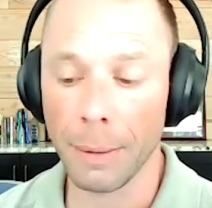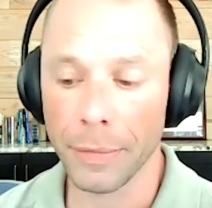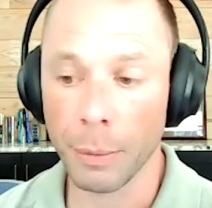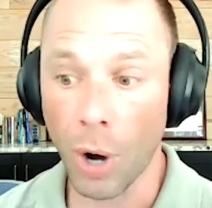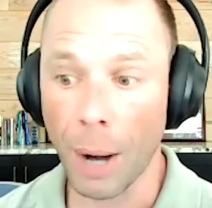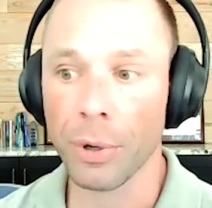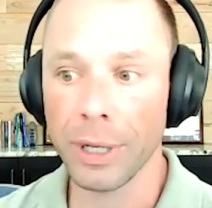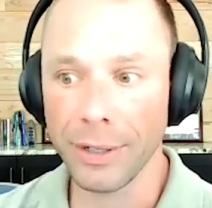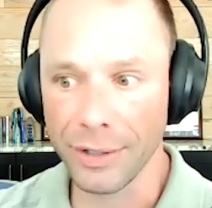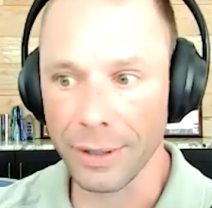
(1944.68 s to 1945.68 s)

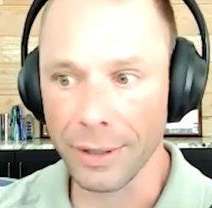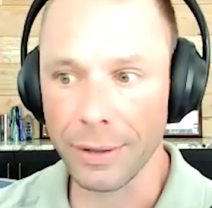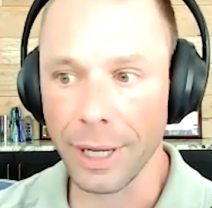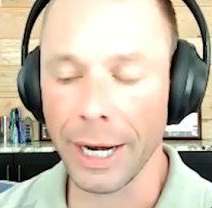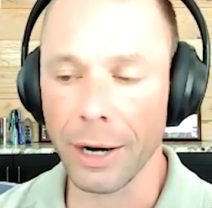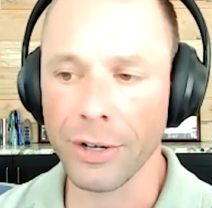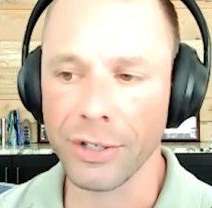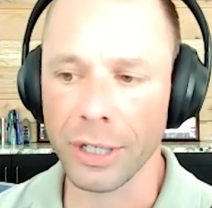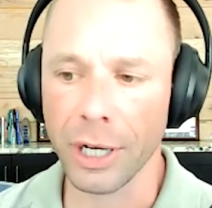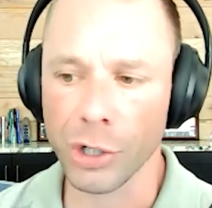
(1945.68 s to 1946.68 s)
properties and areas
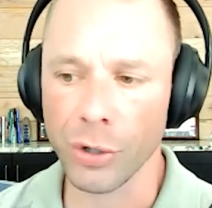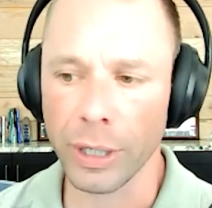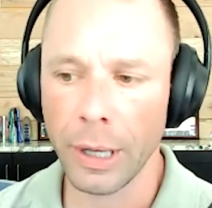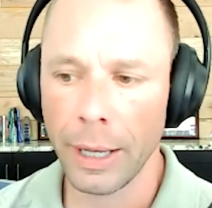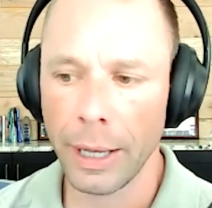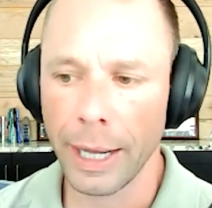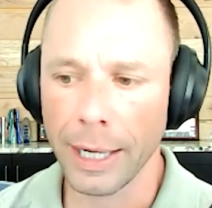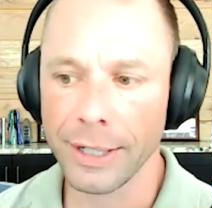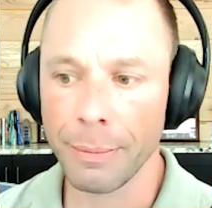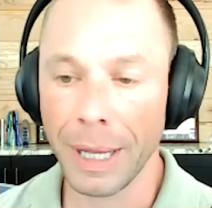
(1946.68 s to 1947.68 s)
of the country. And I
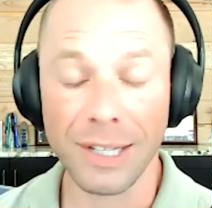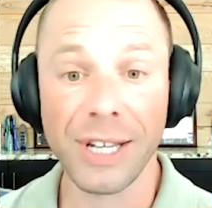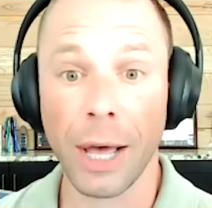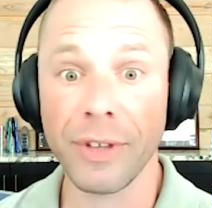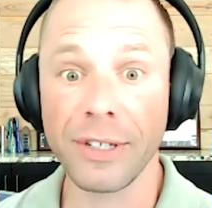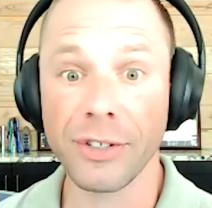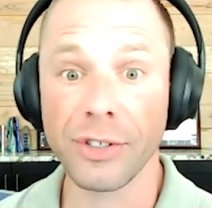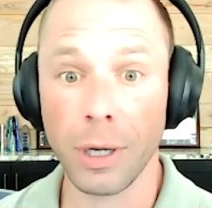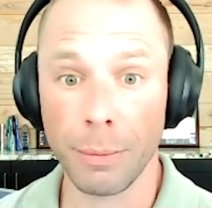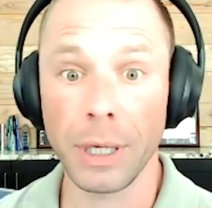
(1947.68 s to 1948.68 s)
said, man, the Southeast is
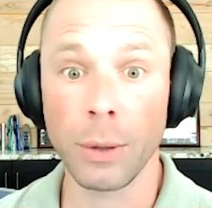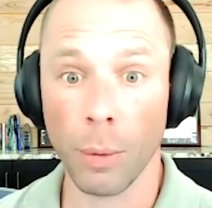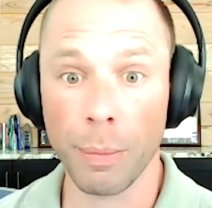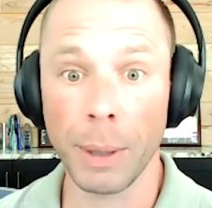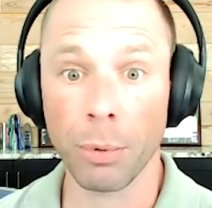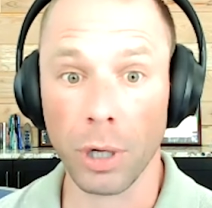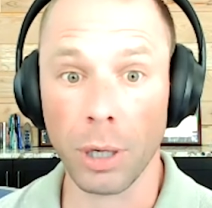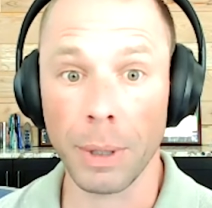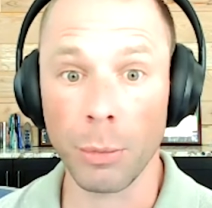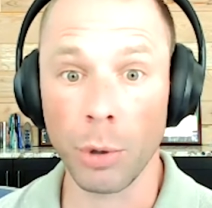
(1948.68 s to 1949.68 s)
going to be where people are going
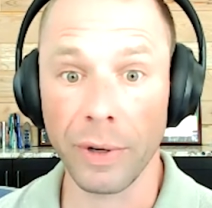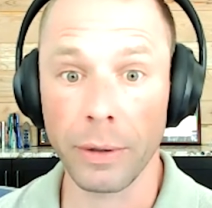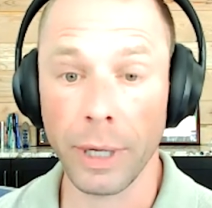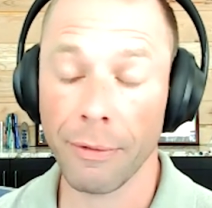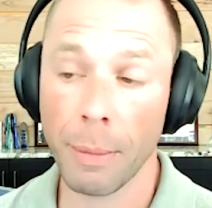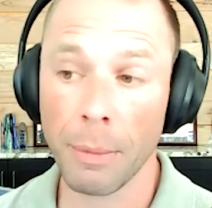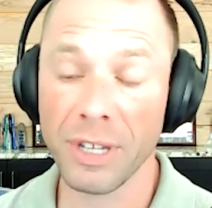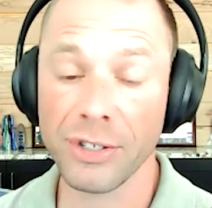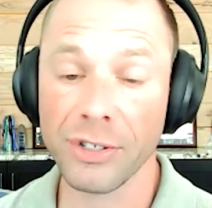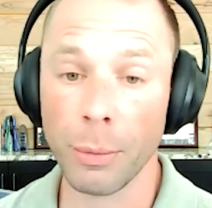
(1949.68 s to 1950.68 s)
to be moving. And remember,
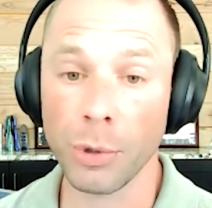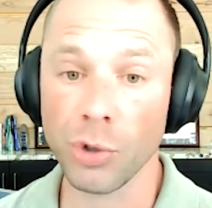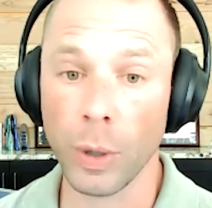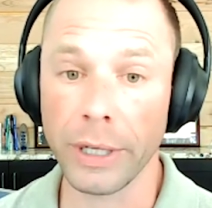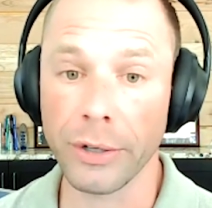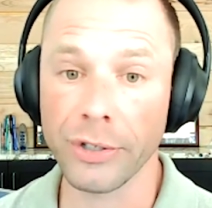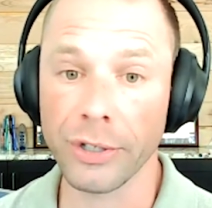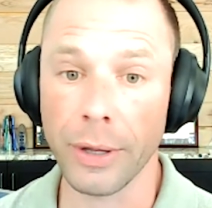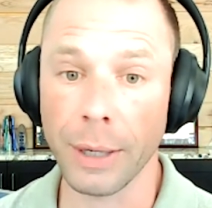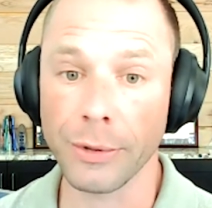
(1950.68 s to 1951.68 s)
this is almost 20 years
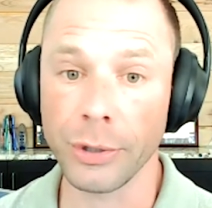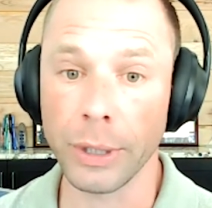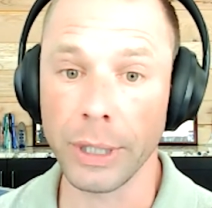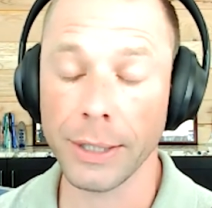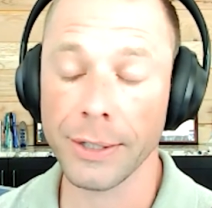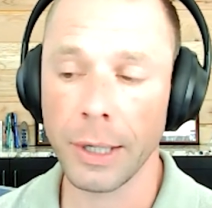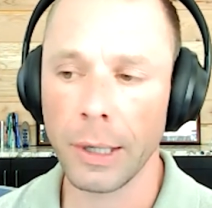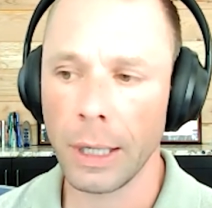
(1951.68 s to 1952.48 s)
ago that I was doing this.